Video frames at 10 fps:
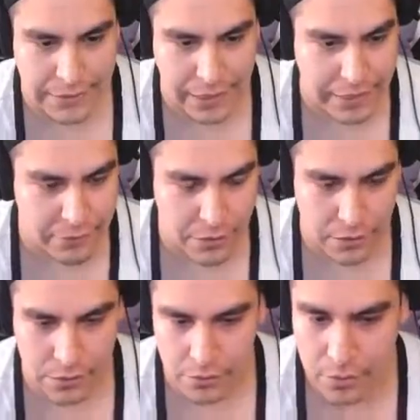not even a little,
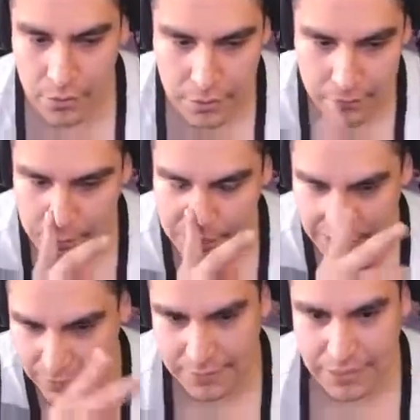for being
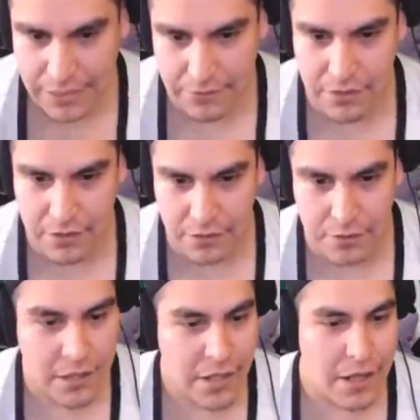honest. Not even a
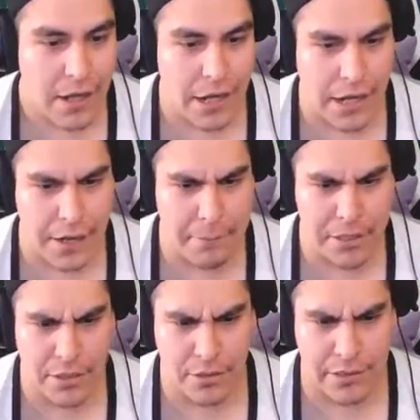little. Um,
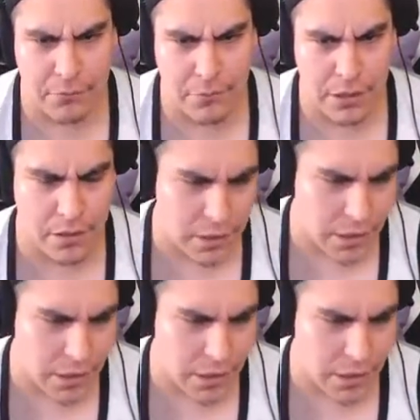but you know what? We're